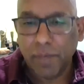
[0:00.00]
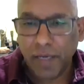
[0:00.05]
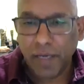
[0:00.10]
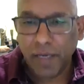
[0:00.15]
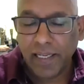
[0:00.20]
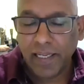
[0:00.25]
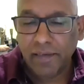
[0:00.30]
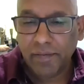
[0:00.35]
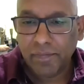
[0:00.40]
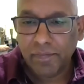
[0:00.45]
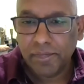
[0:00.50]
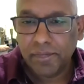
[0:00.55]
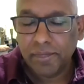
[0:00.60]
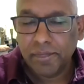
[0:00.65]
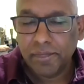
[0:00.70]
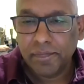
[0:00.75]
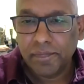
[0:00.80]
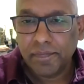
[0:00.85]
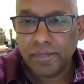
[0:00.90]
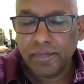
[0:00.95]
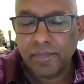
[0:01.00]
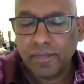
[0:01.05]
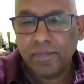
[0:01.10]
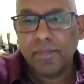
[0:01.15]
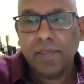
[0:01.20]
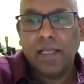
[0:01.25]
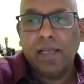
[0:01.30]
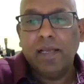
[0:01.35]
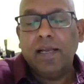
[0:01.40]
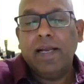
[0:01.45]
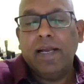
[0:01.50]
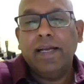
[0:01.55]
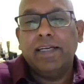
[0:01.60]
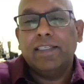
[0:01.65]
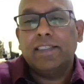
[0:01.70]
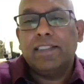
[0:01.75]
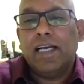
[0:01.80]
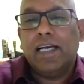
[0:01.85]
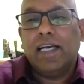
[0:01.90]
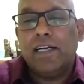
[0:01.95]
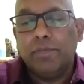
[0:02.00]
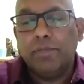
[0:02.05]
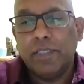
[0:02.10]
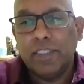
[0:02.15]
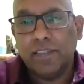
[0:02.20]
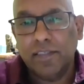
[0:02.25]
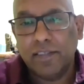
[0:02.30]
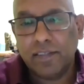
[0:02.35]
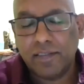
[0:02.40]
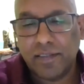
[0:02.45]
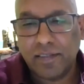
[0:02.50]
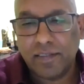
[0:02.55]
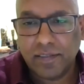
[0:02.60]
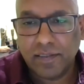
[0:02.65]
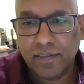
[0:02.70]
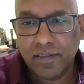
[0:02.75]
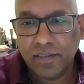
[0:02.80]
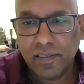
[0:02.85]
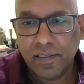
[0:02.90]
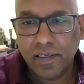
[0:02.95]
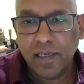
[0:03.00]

money and start a business.